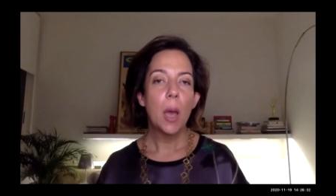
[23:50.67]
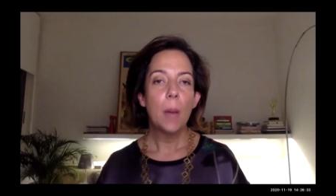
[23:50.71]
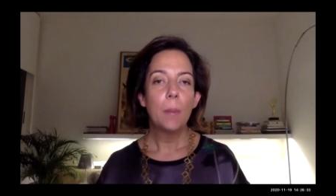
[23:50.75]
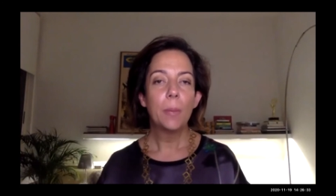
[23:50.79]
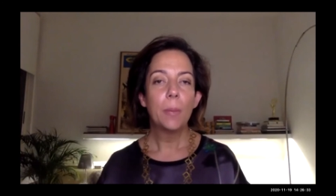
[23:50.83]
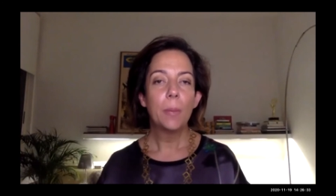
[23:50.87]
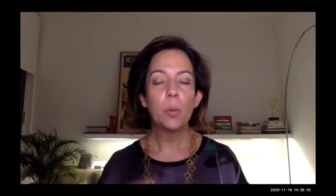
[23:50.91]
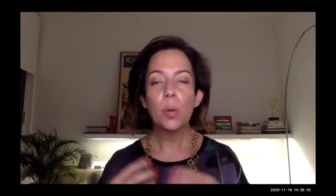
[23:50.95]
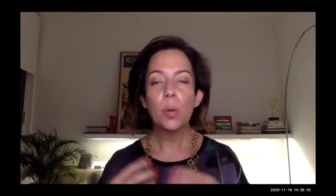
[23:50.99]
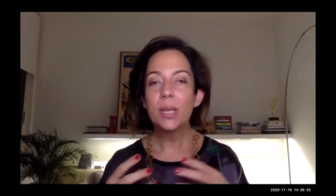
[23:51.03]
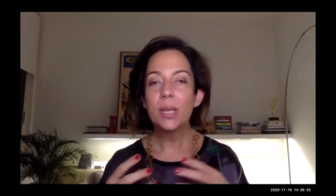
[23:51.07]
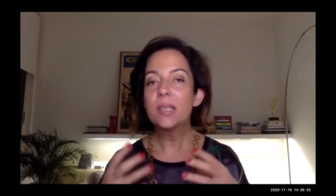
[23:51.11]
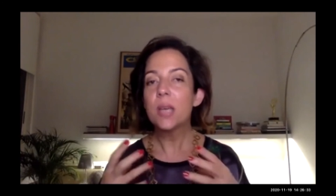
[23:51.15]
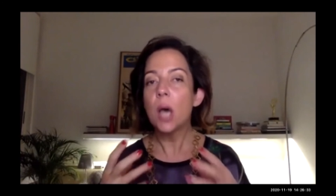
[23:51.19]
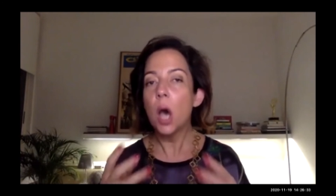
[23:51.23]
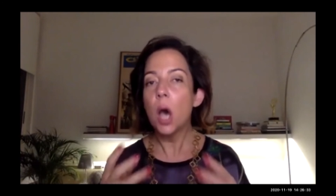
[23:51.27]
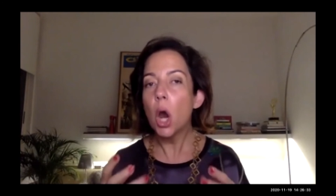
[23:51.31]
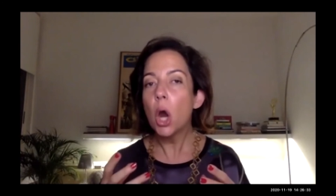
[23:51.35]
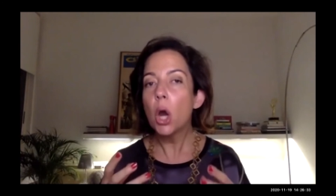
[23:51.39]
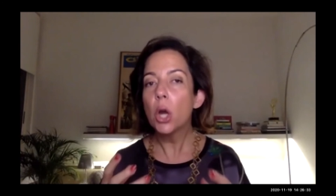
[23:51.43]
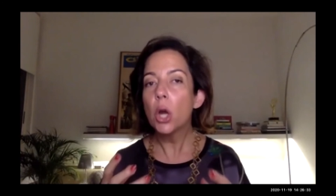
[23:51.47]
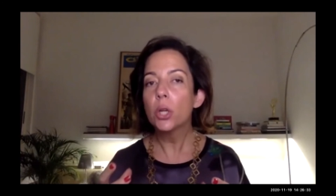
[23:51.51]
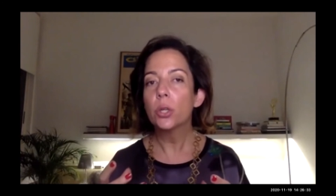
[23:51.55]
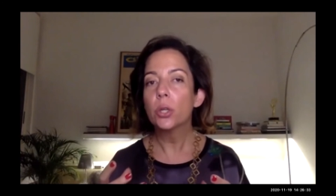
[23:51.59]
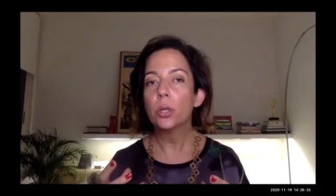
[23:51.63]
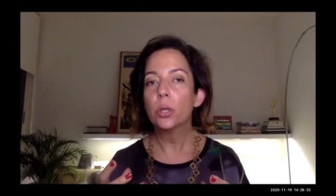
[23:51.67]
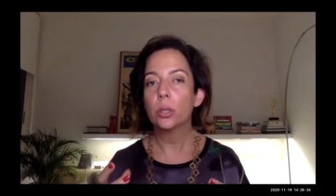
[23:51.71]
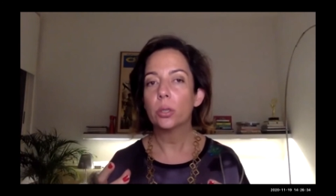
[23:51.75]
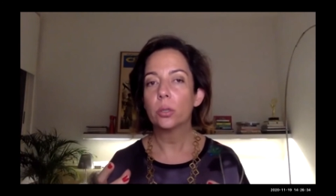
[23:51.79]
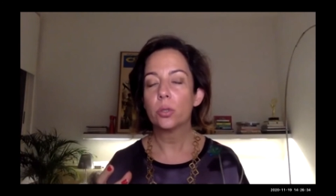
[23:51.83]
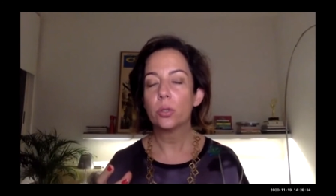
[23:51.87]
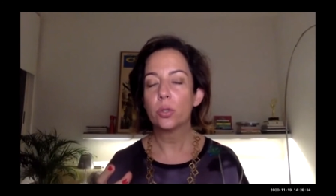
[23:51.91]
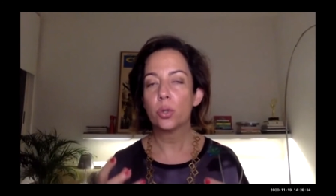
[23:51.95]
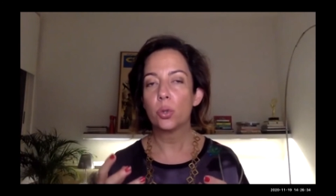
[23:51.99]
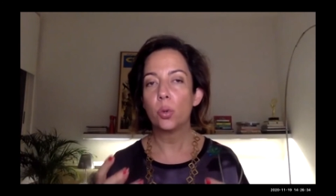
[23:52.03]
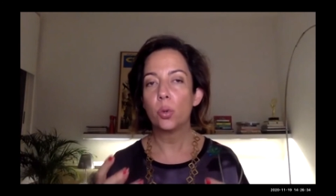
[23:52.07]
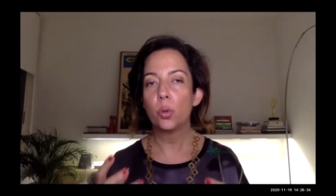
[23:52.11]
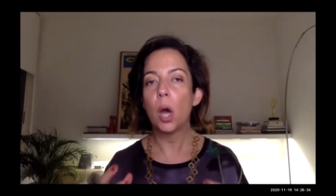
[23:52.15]
But what is
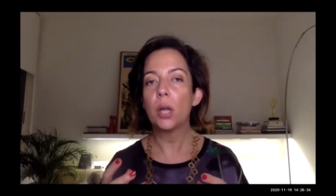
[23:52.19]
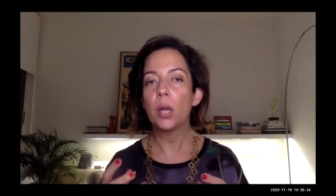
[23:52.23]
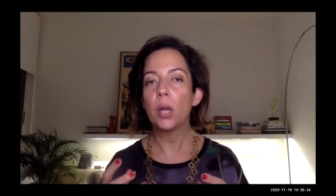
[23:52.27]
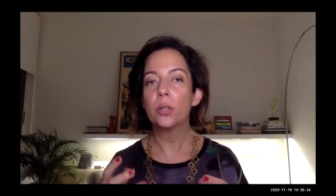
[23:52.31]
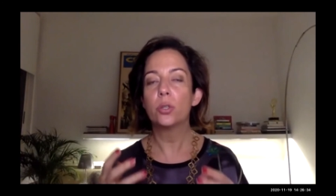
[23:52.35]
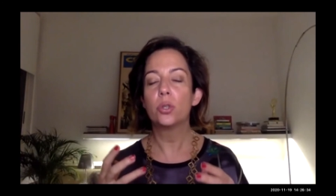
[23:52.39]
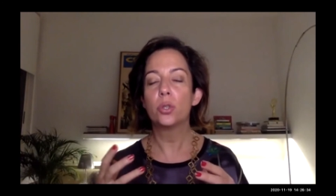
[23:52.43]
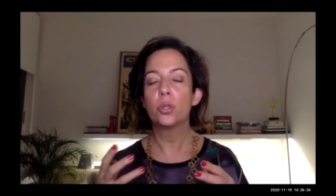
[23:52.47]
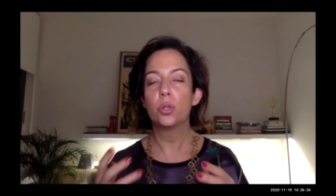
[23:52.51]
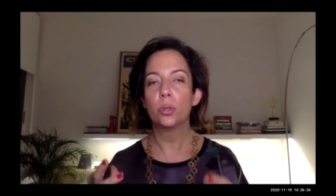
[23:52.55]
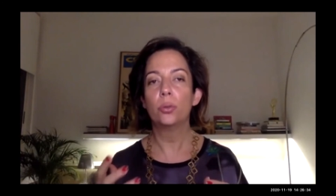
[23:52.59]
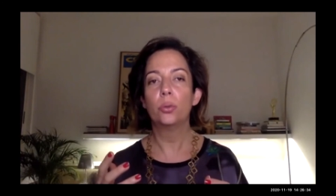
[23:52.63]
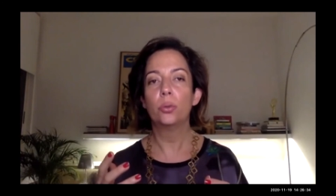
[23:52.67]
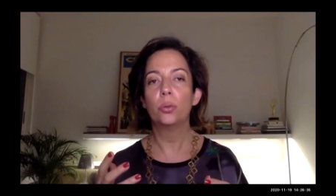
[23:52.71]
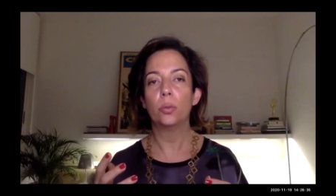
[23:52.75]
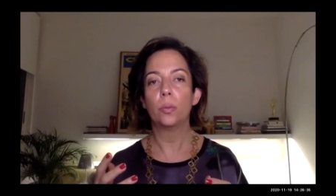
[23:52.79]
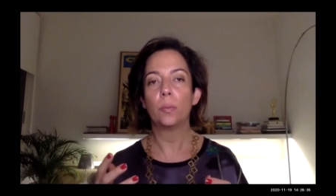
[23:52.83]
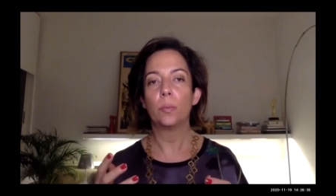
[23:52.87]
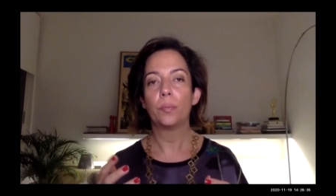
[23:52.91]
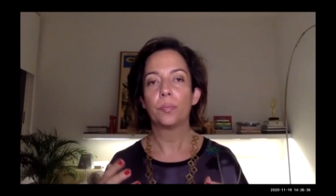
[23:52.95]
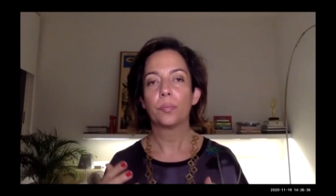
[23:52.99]
harder to undo